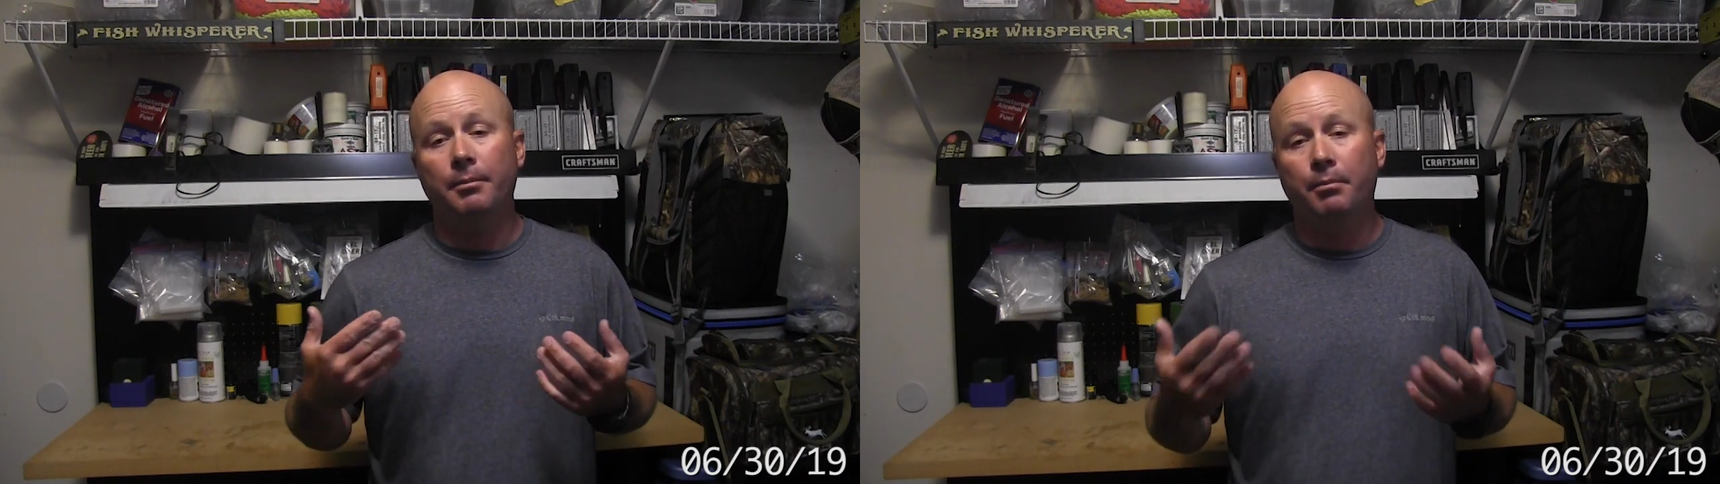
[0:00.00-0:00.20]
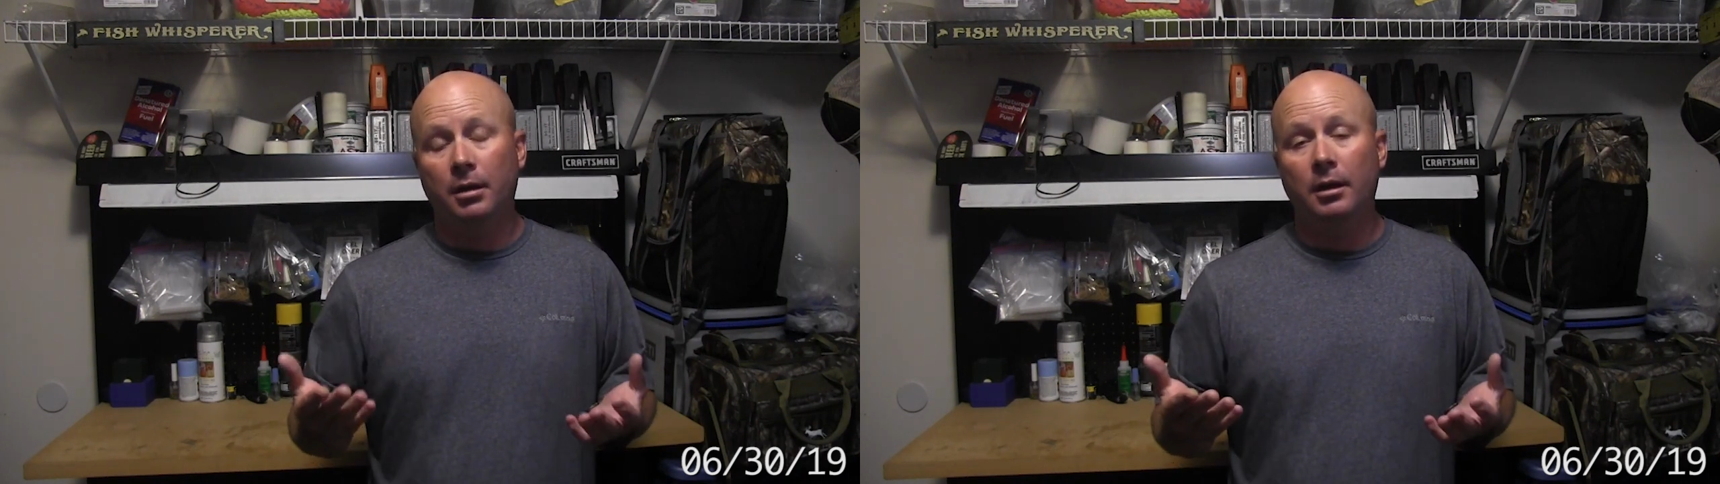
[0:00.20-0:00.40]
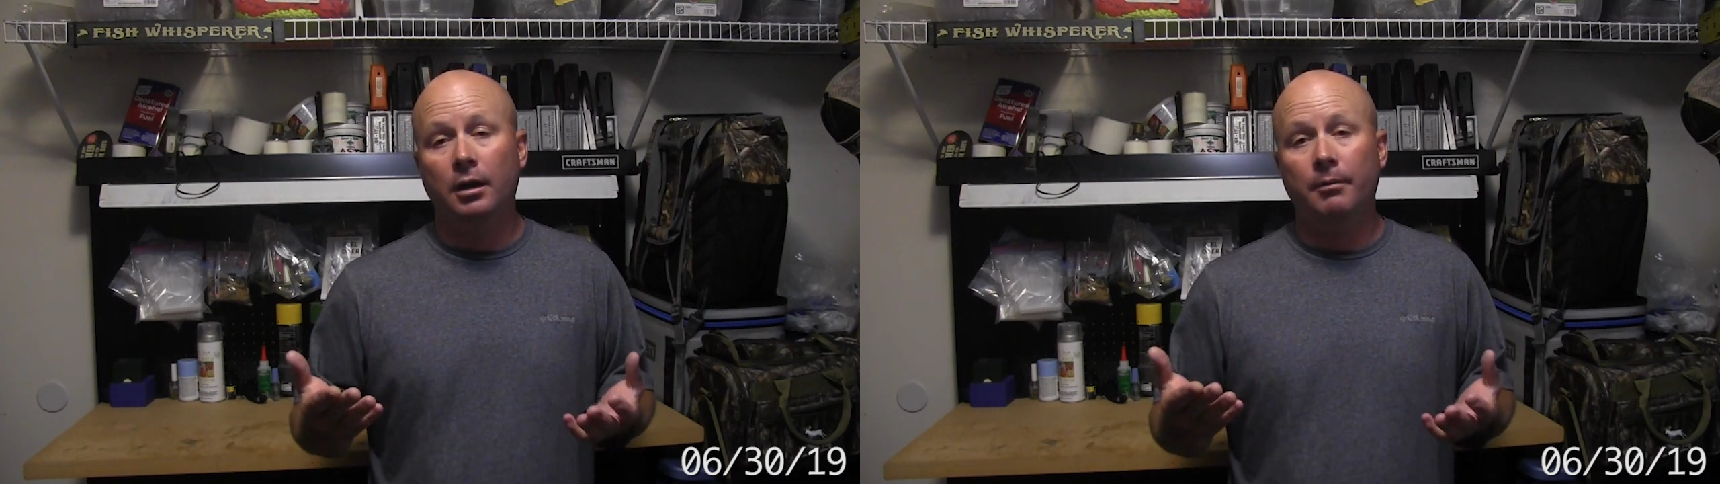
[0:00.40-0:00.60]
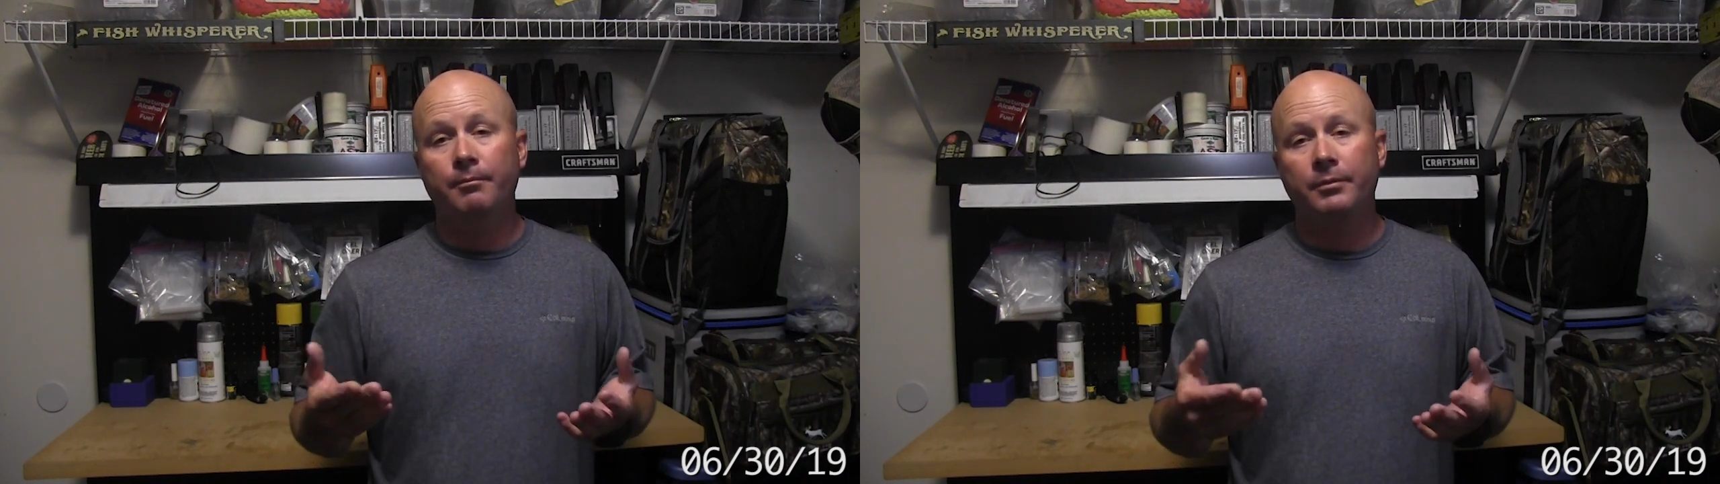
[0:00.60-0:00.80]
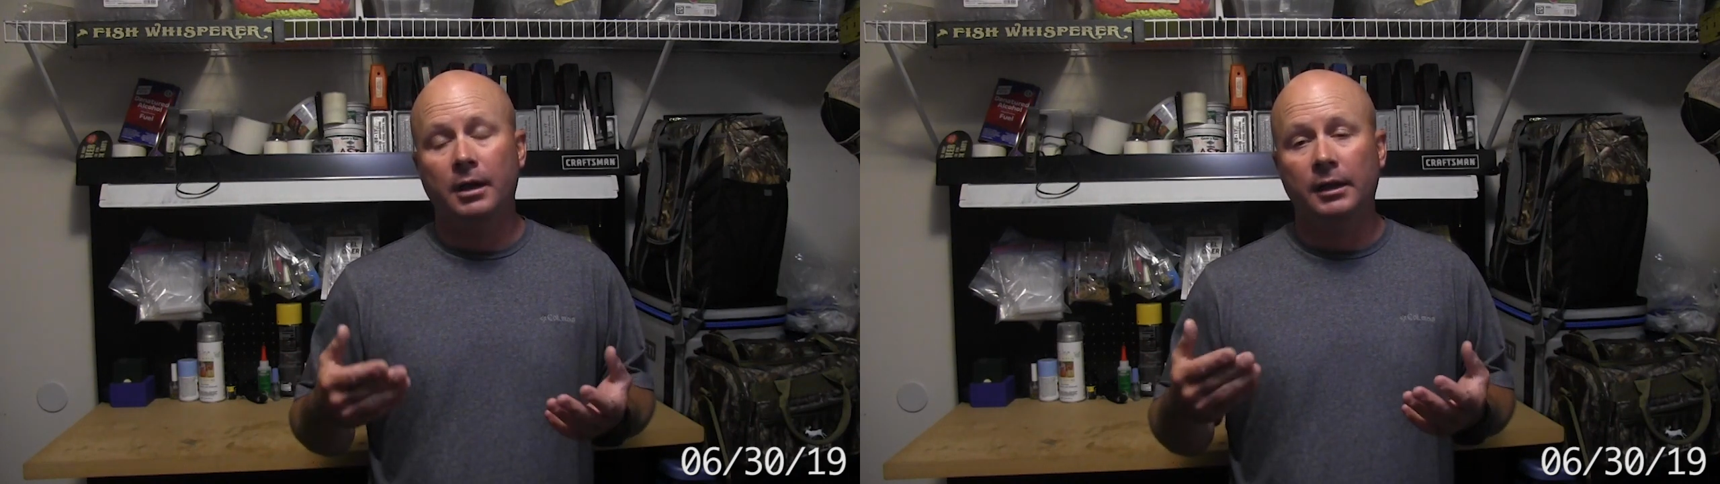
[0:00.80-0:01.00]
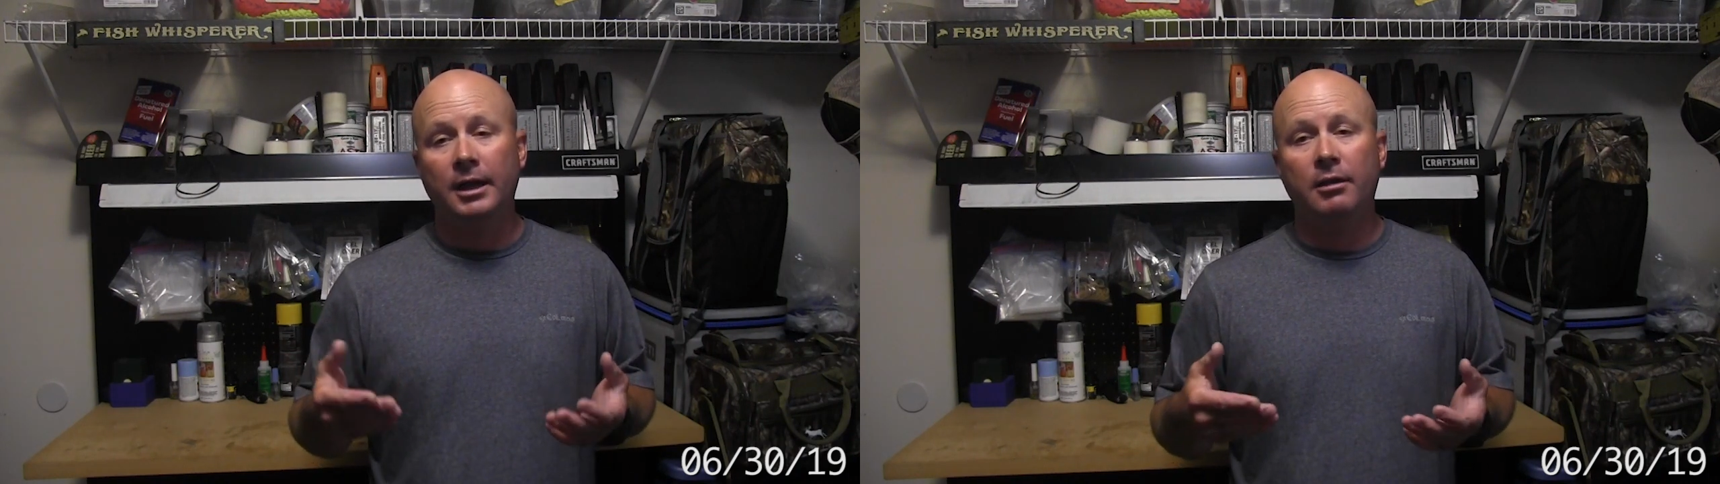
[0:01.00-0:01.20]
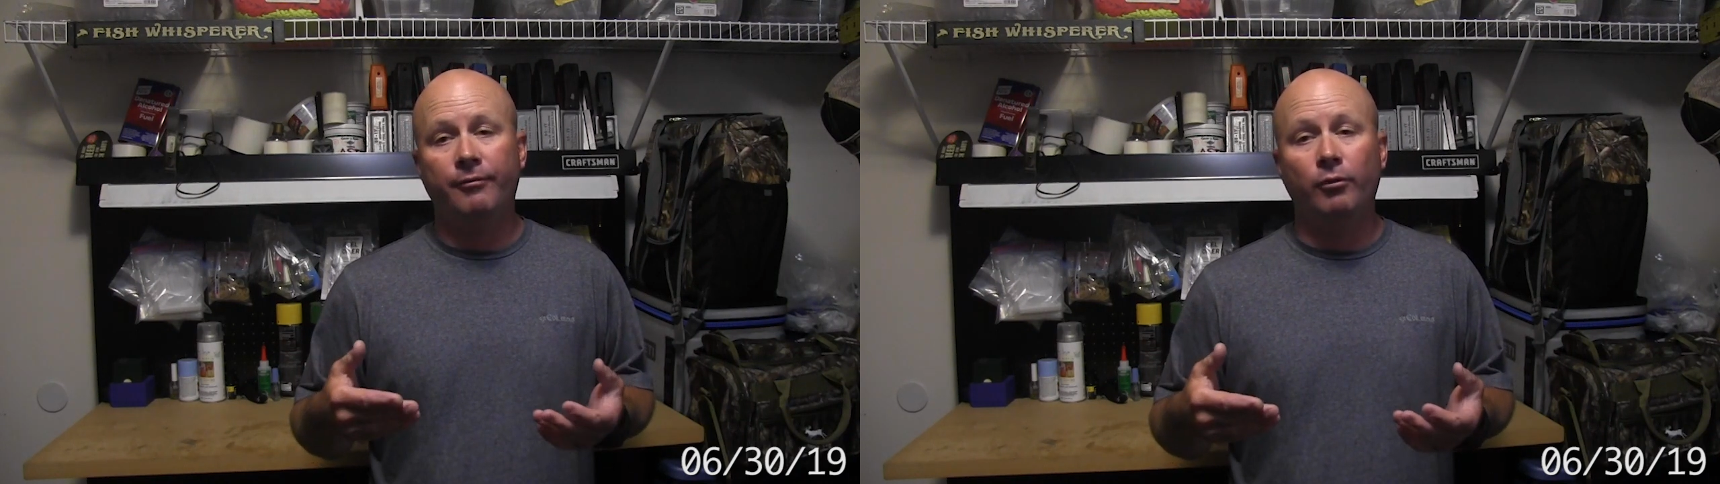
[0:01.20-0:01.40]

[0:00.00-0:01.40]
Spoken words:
plum, a Lake